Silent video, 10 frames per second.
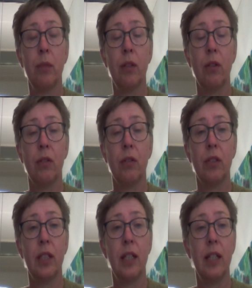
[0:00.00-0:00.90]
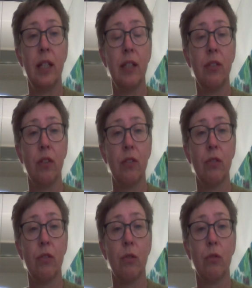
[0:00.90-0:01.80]
because he's not
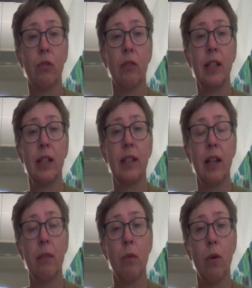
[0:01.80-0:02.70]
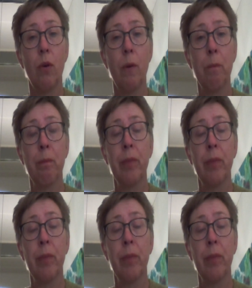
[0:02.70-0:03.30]
so stressed anymore.